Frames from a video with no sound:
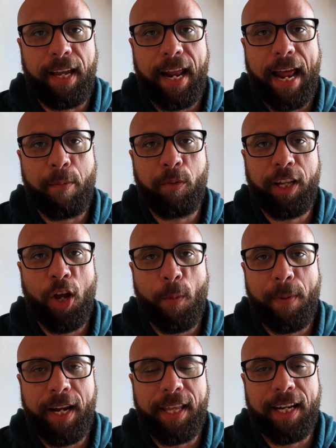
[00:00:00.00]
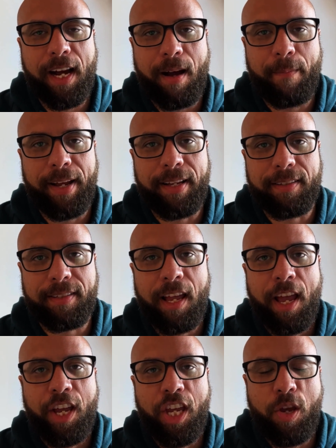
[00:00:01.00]
and I'm really hoping in the comments
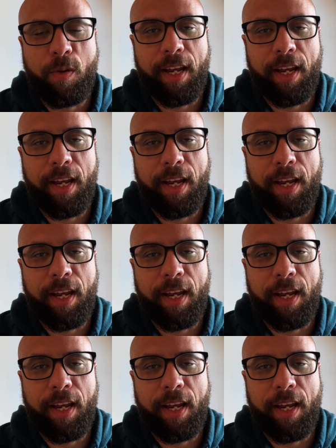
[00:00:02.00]
you